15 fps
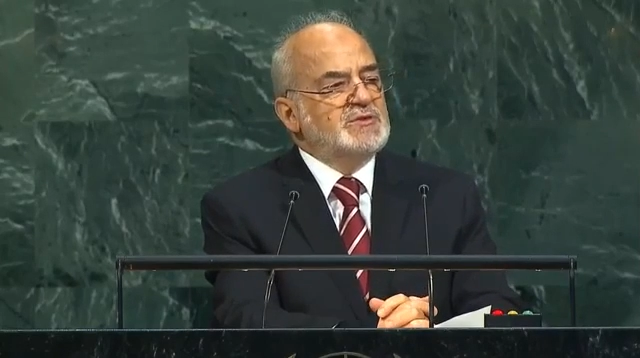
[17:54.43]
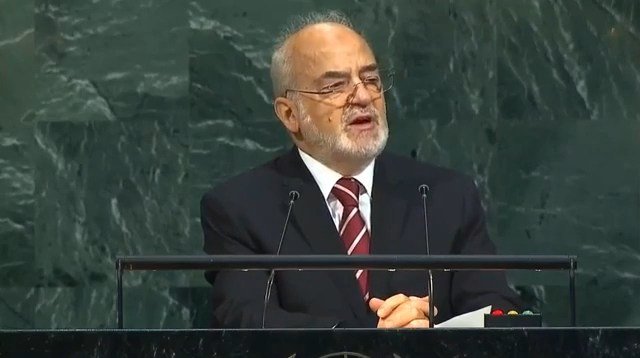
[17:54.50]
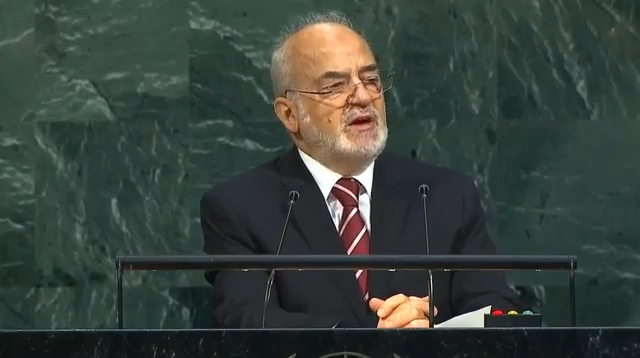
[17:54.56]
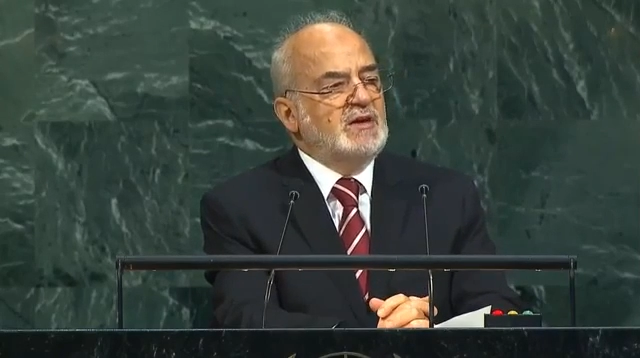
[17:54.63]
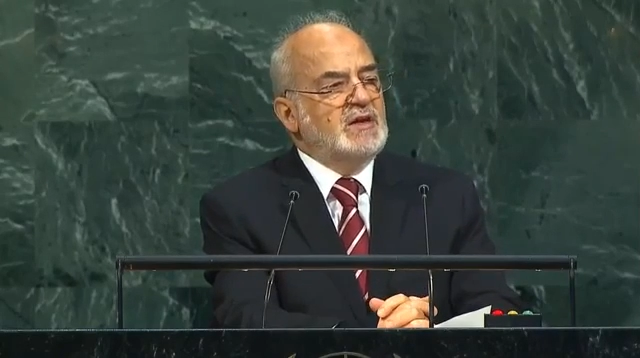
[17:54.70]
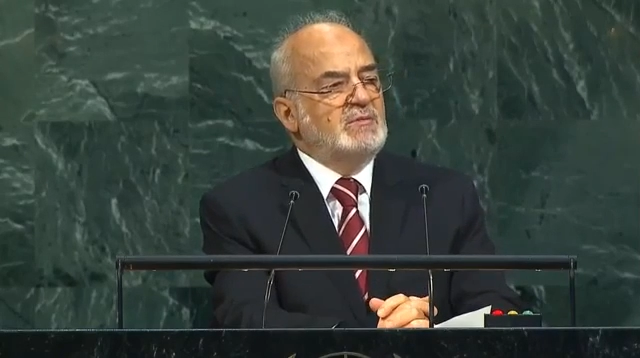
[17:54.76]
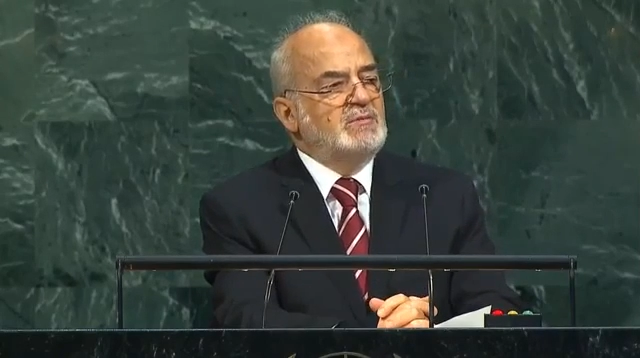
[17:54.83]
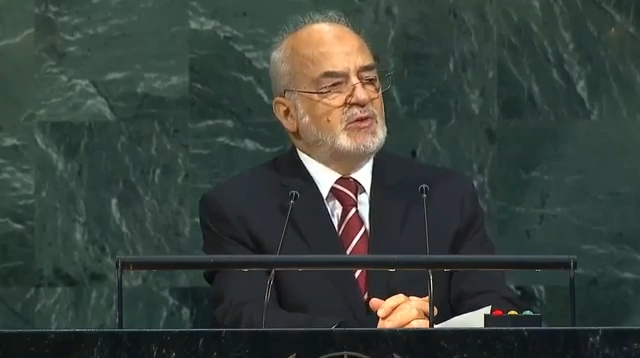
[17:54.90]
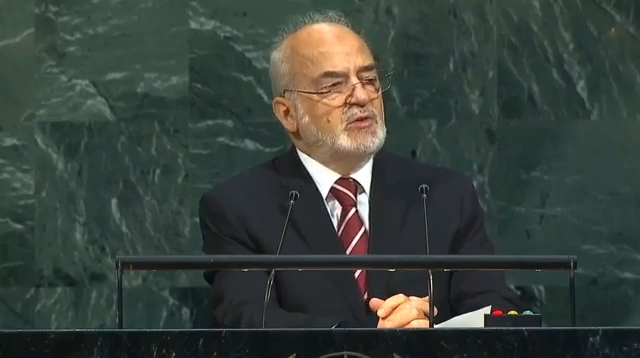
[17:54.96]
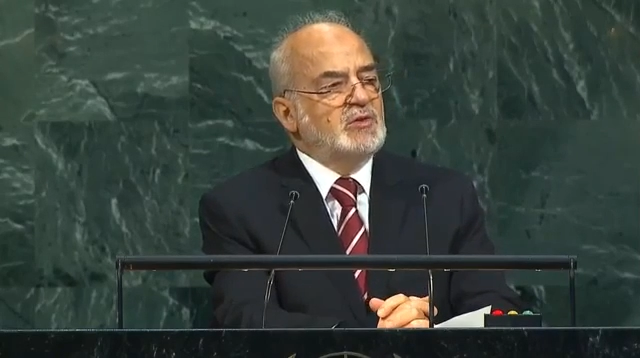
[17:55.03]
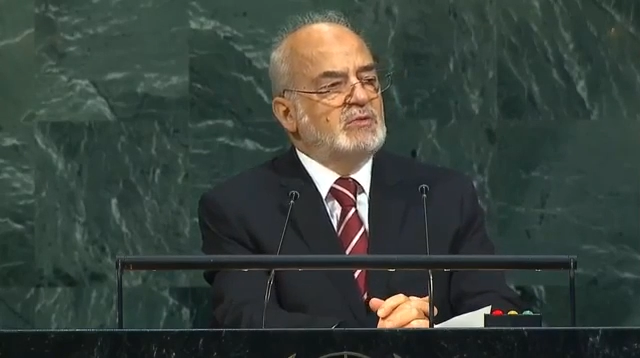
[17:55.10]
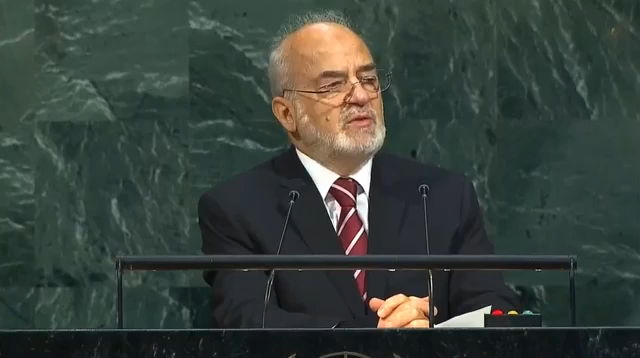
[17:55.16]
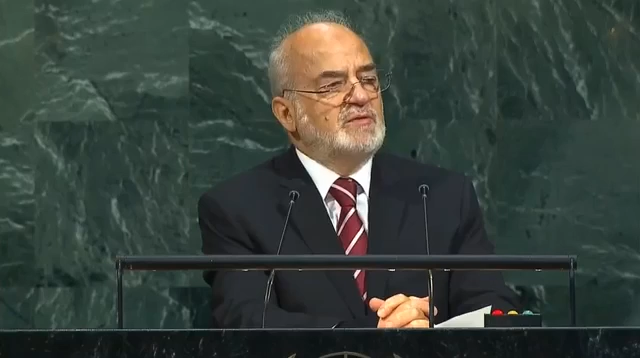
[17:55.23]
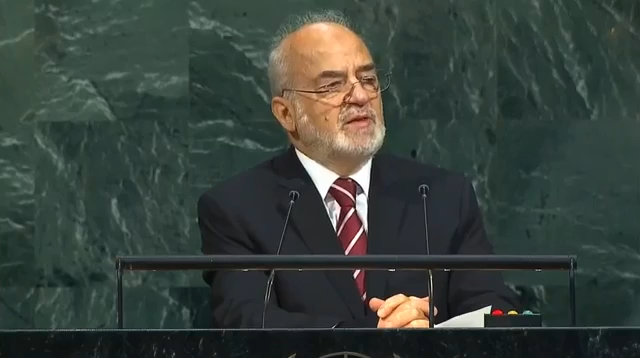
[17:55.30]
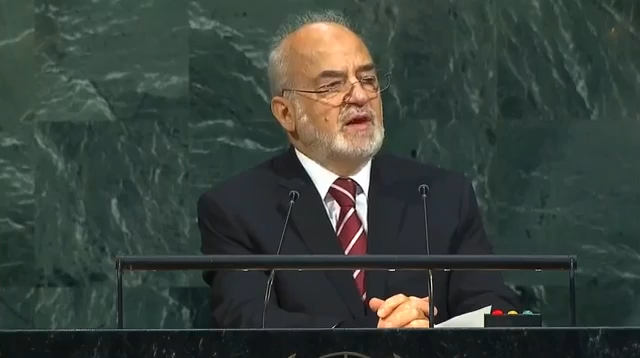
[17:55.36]
displaced
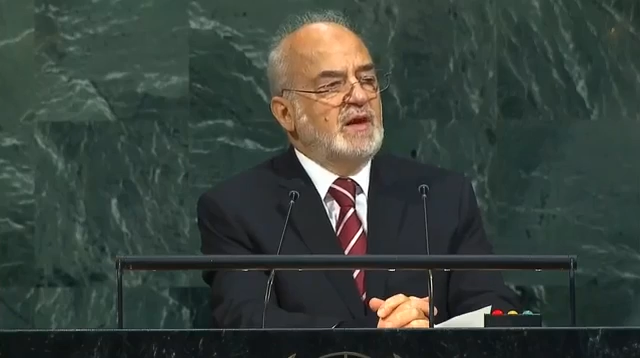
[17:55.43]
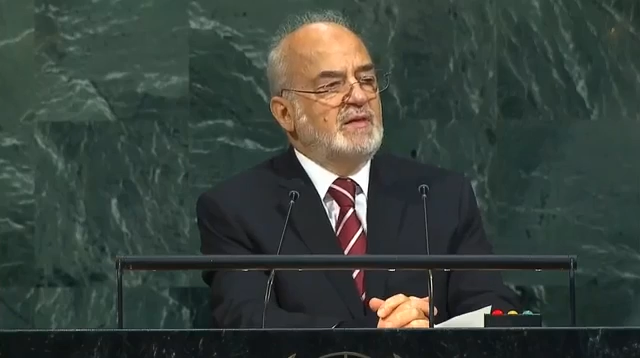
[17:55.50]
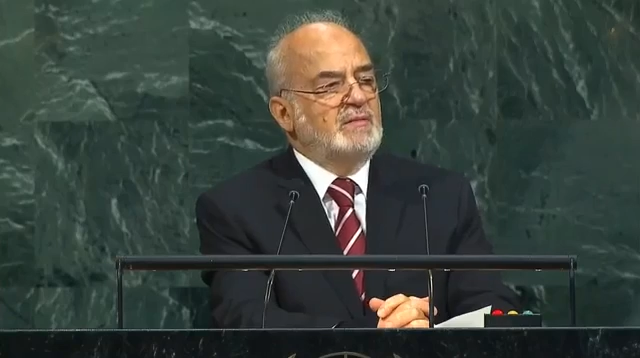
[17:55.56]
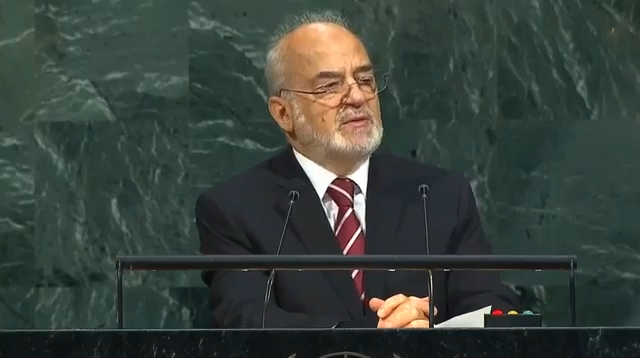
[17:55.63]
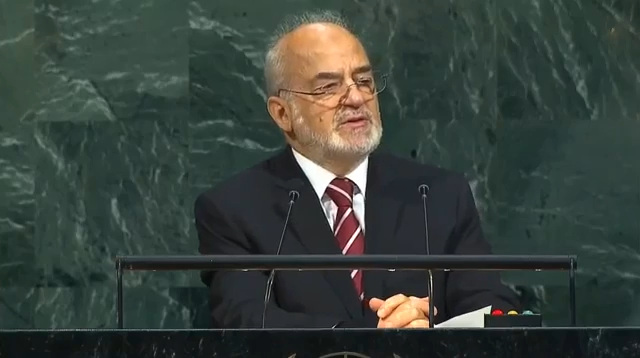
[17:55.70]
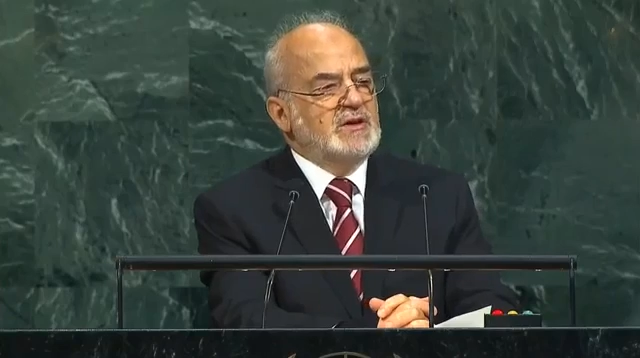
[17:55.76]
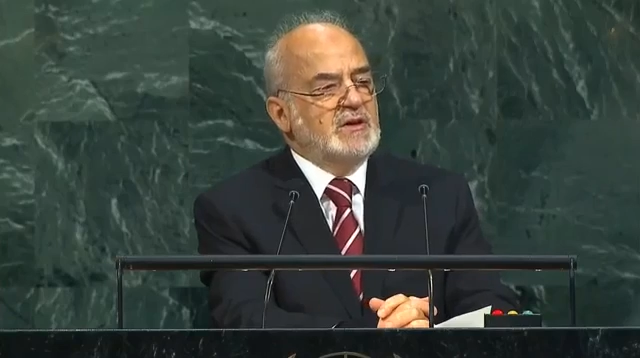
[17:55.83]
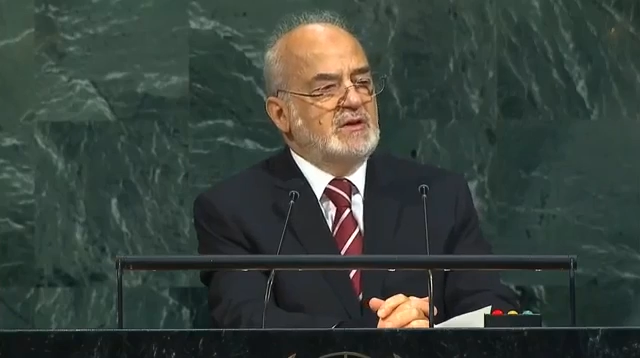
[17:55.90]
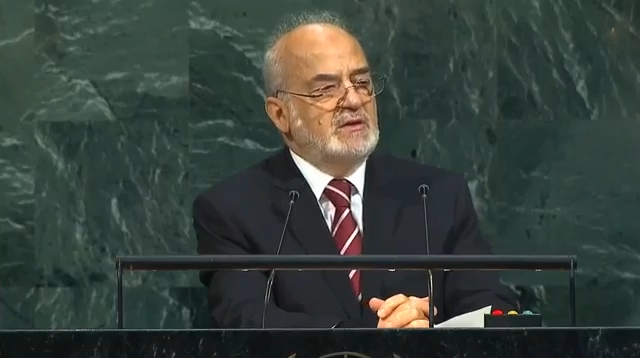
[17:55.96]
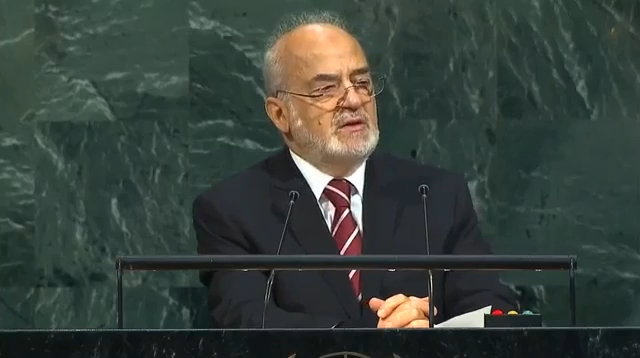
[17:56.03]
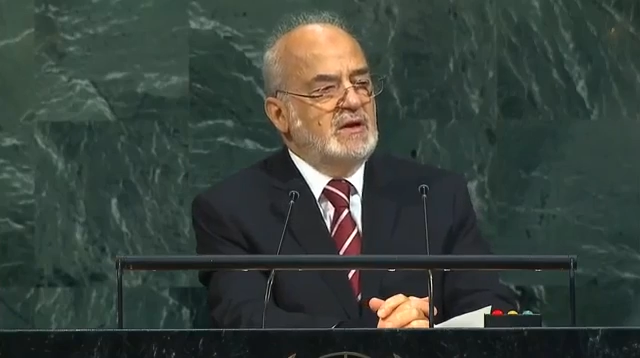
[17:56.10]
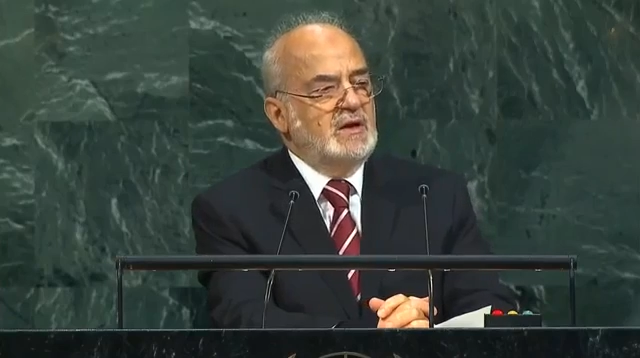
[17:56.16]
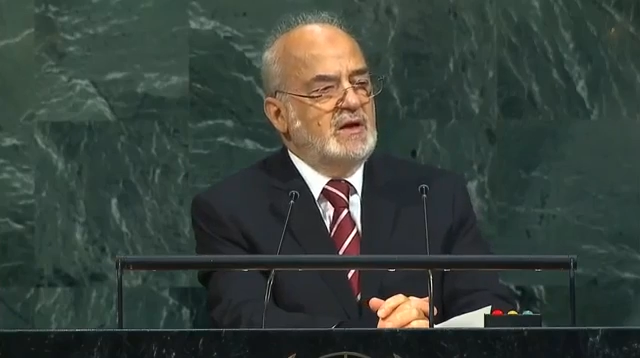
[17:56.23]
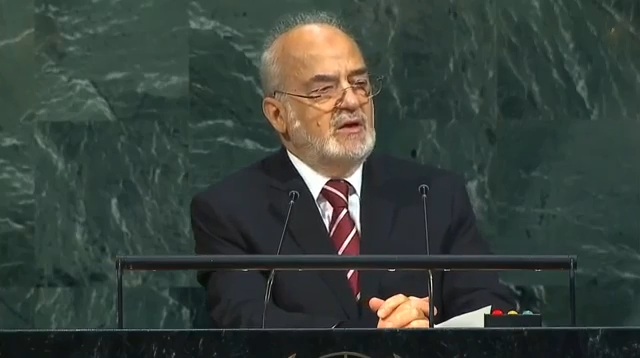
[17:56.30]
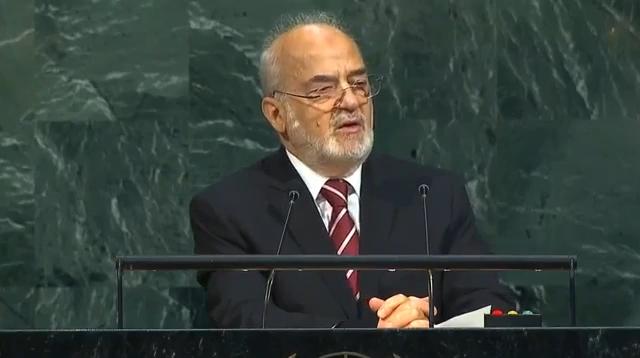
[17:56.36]
people in certain
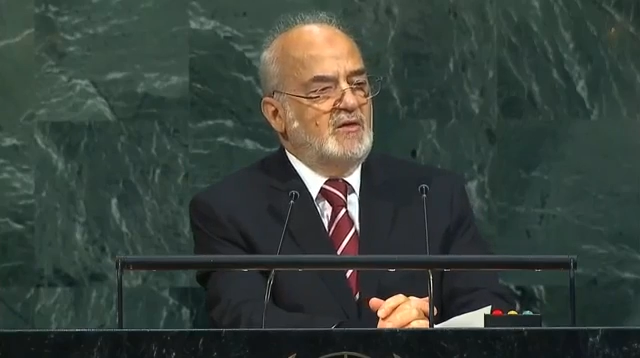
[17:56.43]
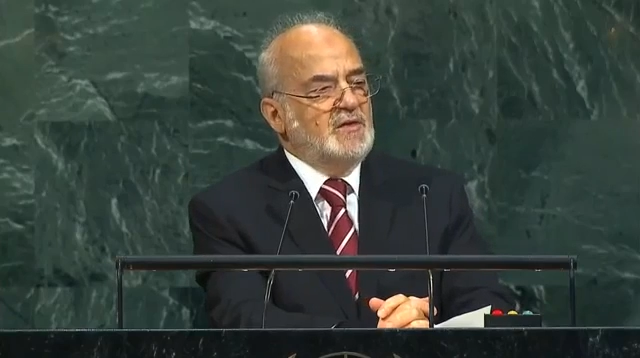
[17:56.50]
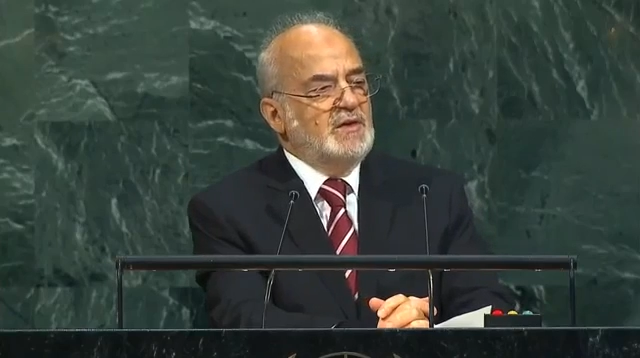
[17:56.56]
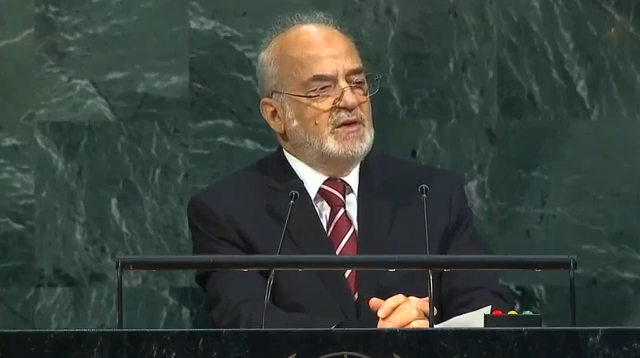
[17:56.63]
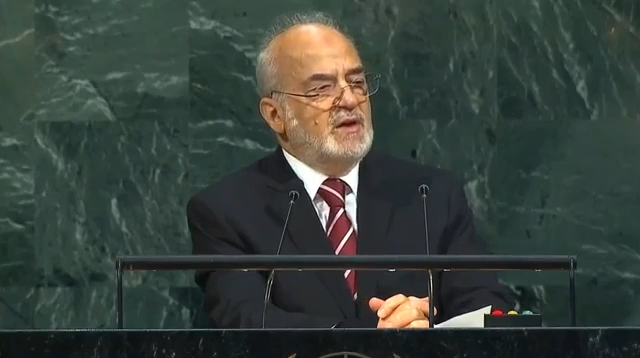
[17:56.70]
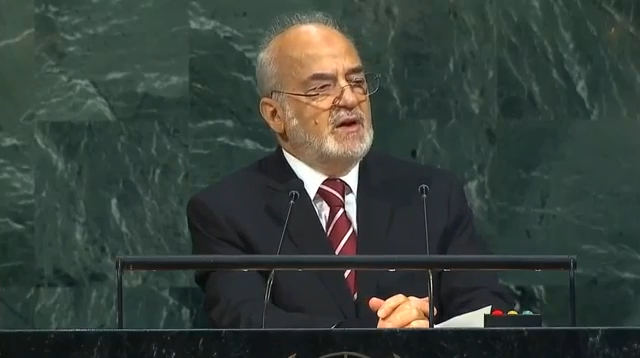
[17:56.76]
regions.